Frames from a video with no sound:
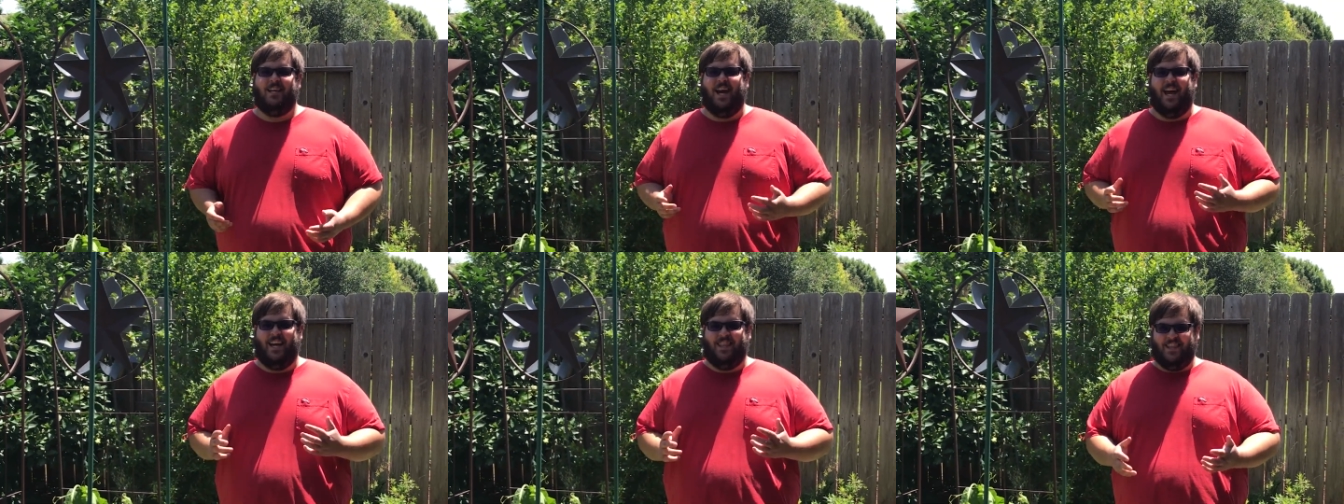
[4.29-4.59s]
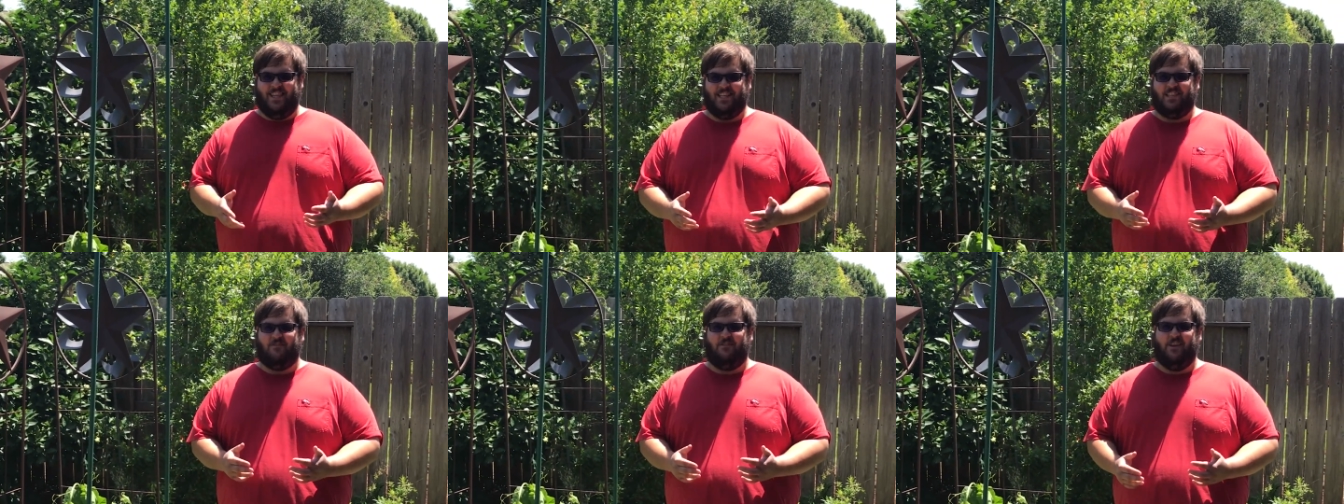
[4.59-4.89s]
In
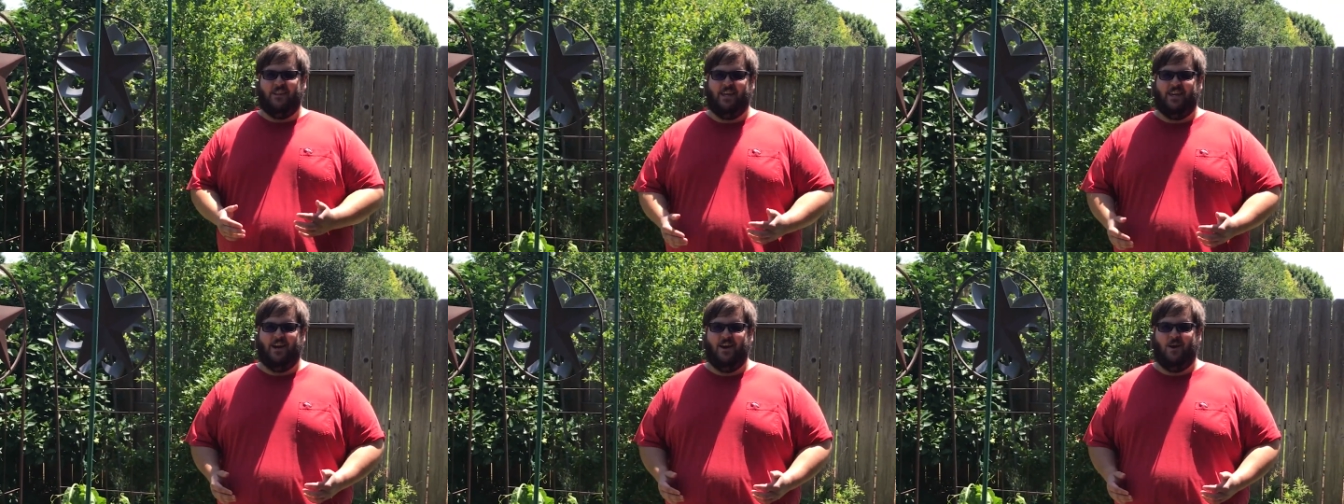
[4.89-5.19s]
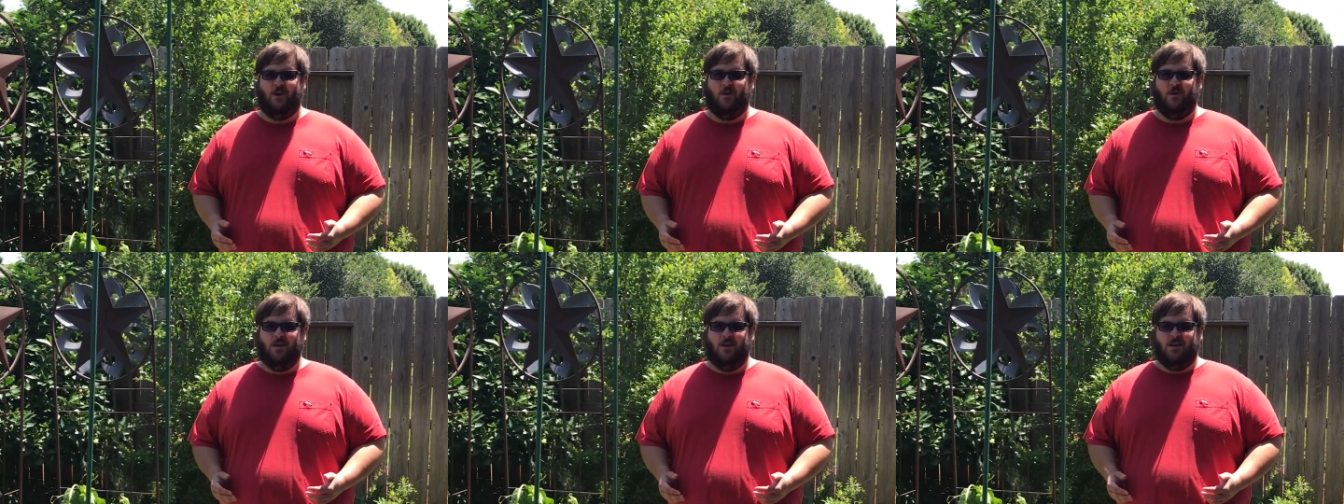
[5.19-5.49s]
this
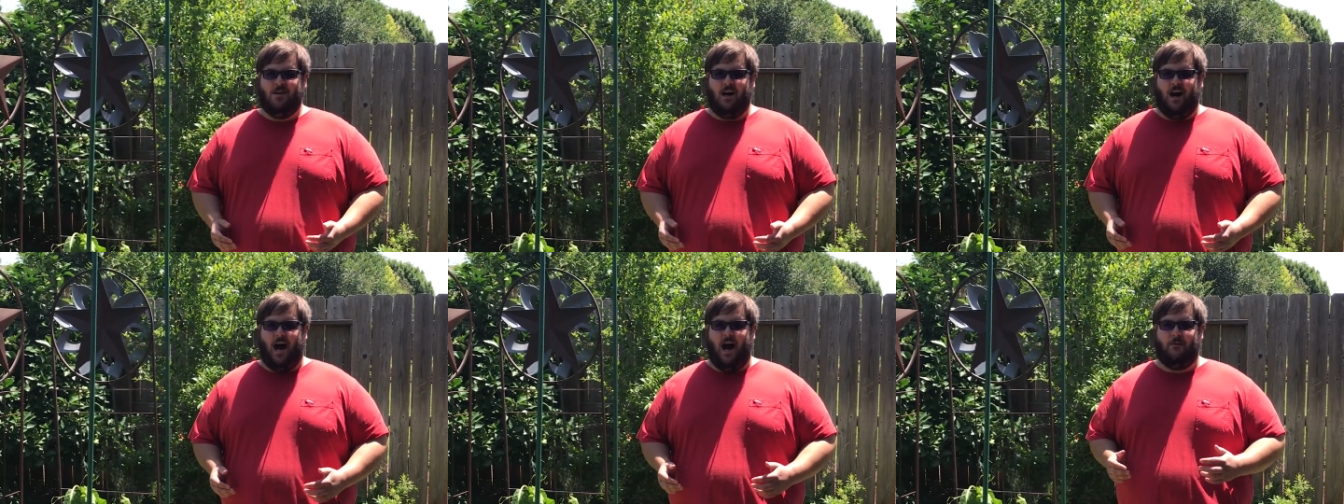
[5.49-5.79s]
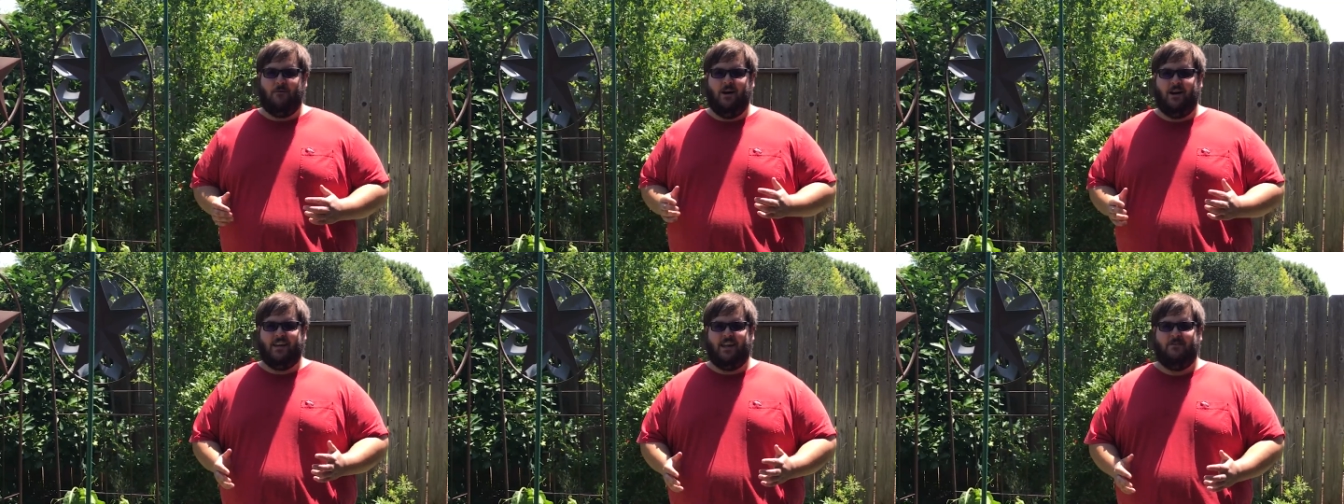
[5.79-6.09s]
video, I
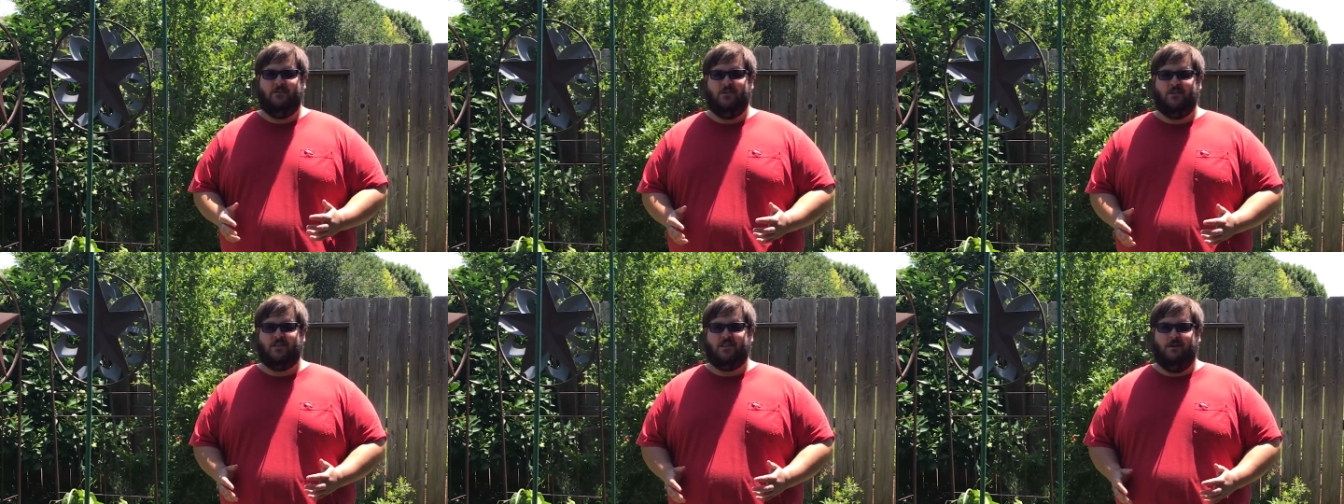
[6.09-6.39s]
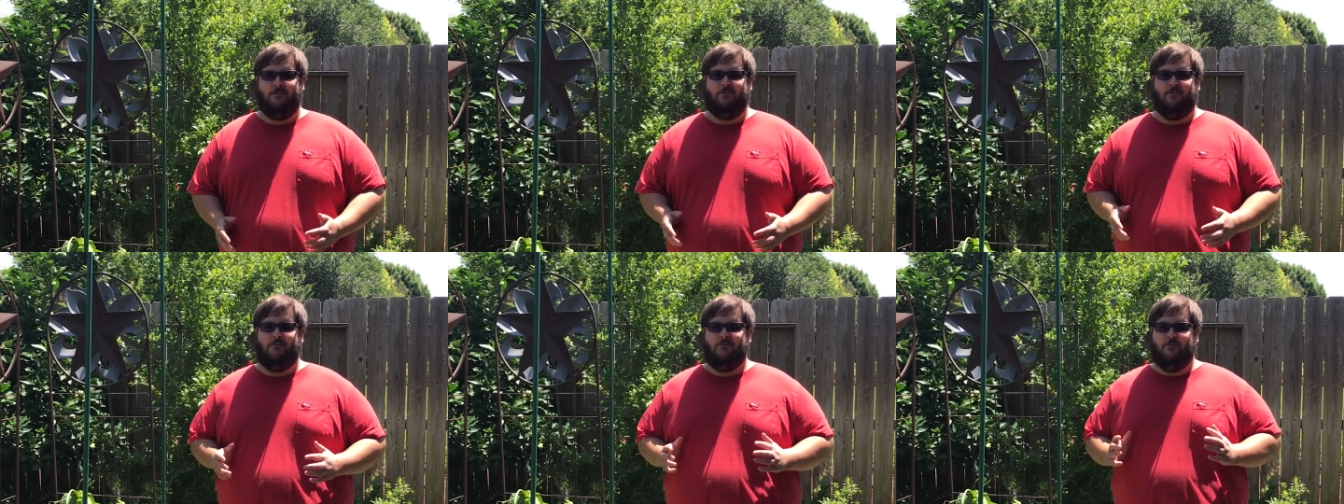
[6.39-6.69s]
want to give you
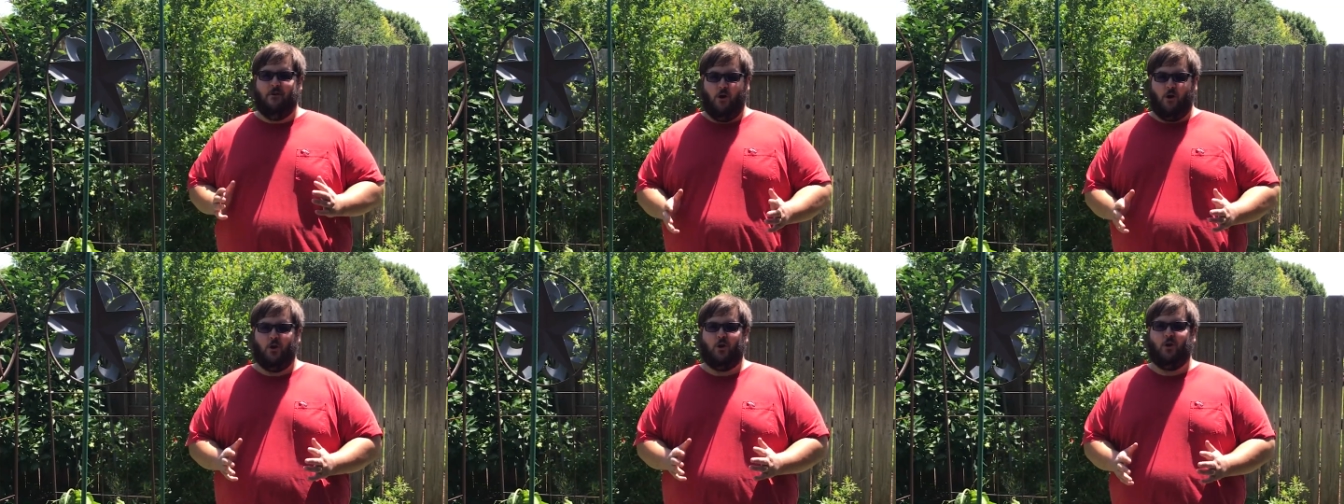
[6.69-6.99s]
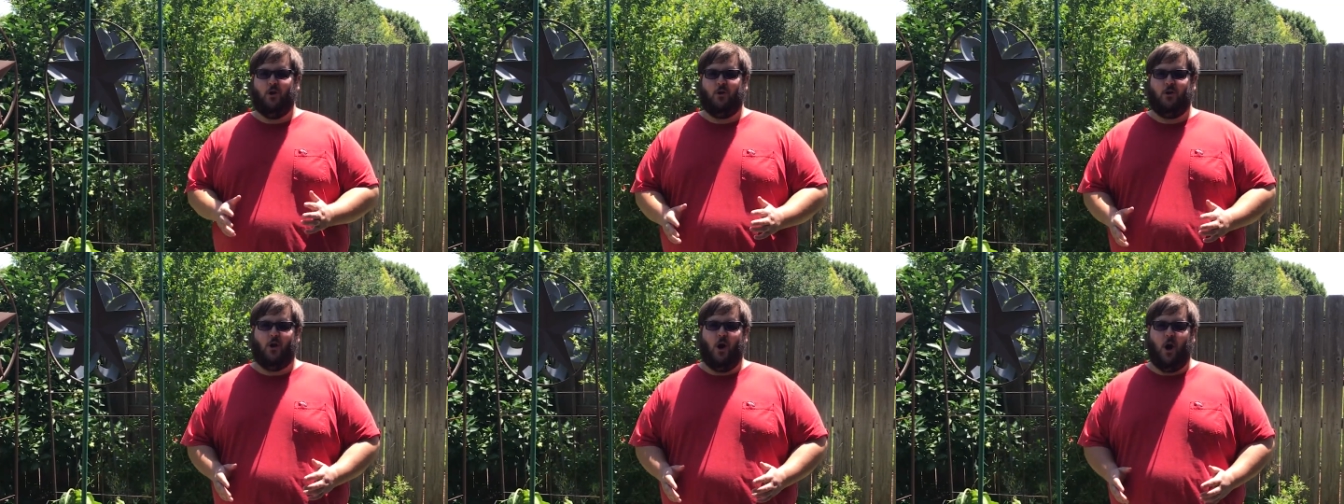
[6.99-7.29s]
some
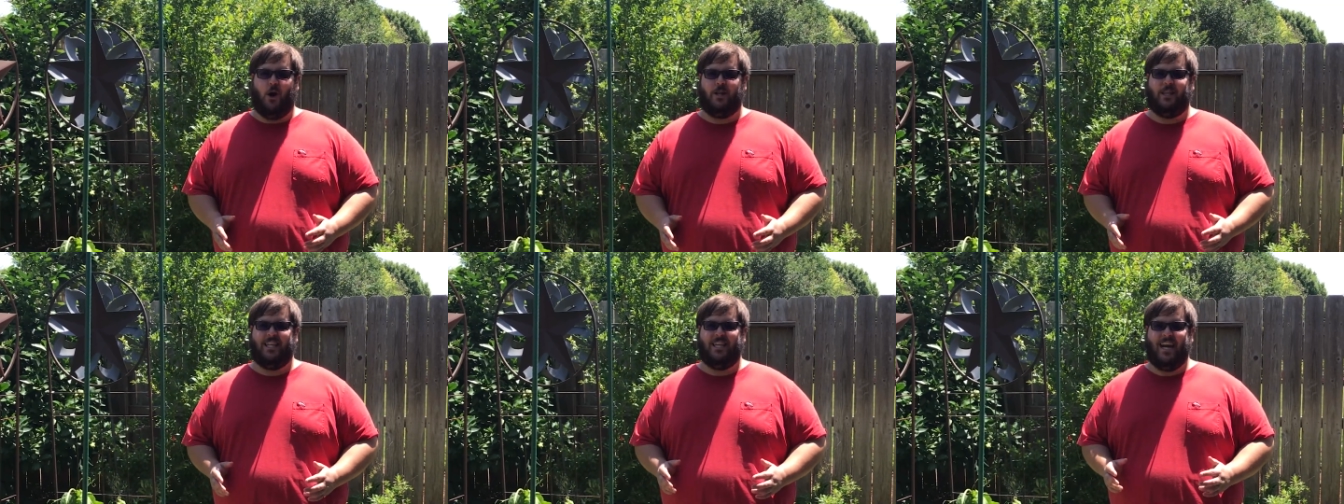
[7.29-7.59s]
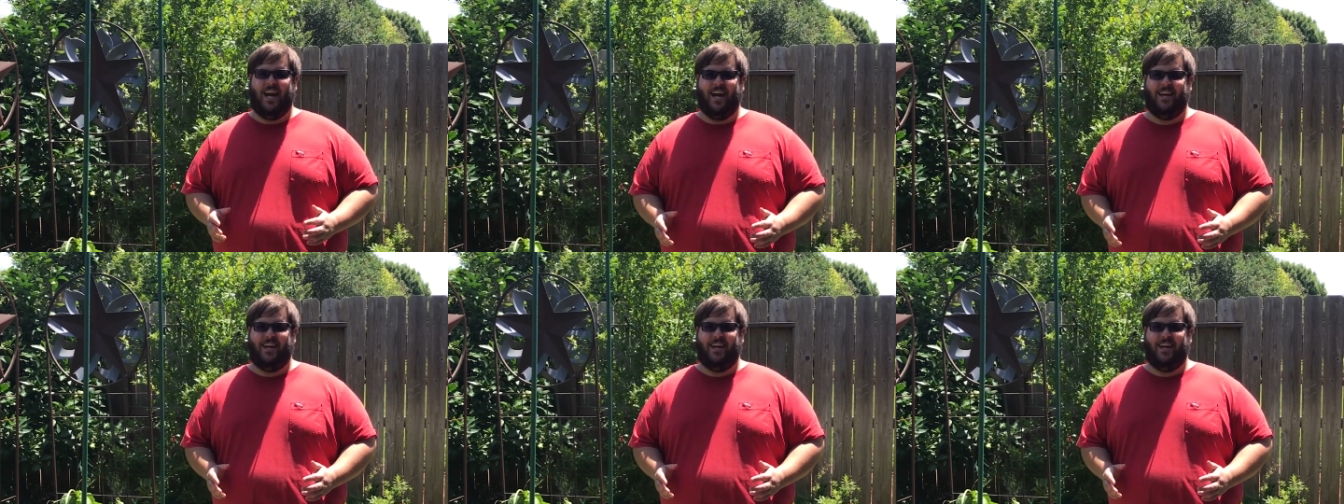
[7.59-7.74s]
vertical gardening